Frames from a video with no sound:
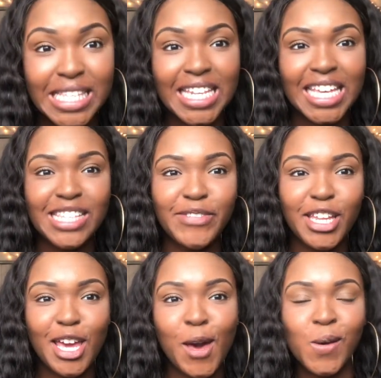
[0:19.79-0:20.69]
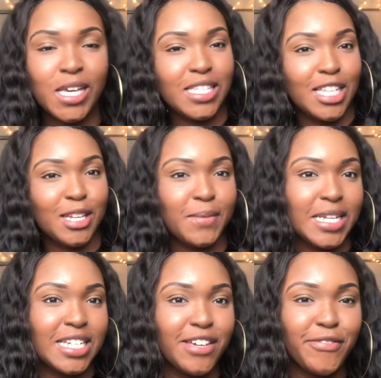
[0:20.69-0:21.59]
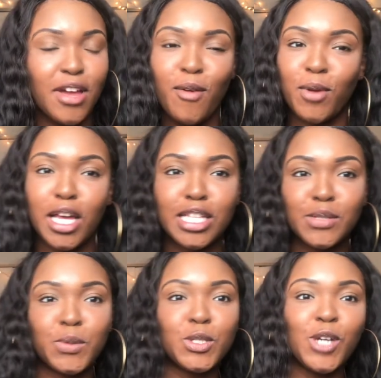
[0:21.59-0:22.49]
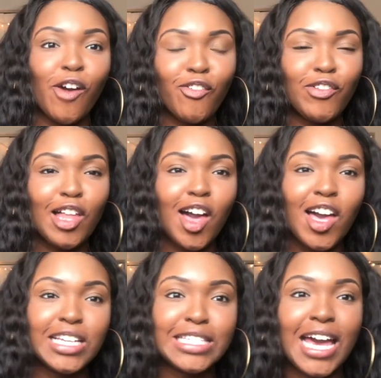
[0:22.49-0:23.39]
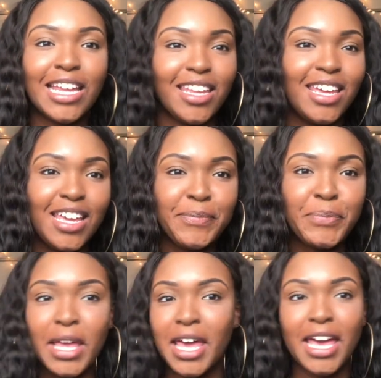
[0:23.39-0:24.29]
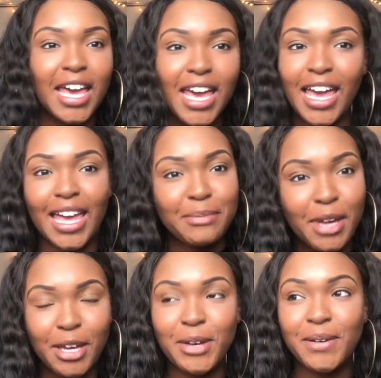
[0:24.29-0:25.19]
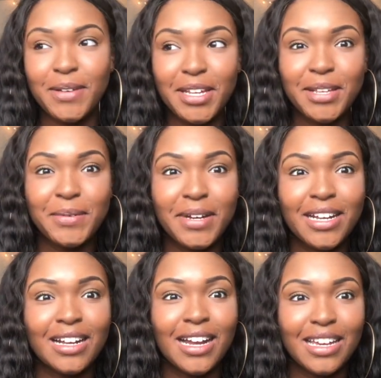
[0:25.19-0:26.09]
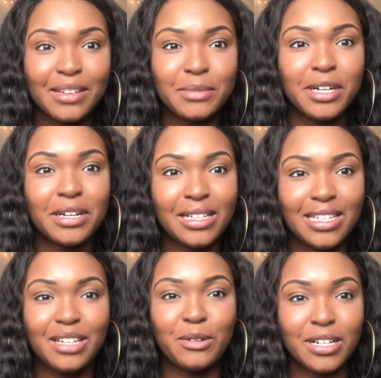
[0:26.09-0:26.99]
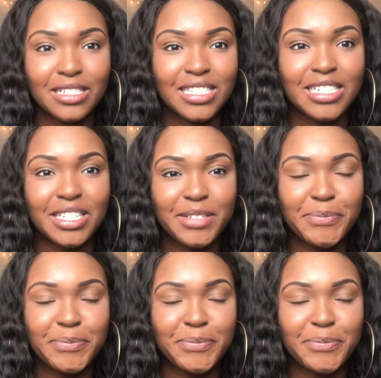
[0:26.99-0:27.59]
Today's video is a little bit different. We're not doing a travel vlog, sadly. I am not going anywhere. I am currently in Washington.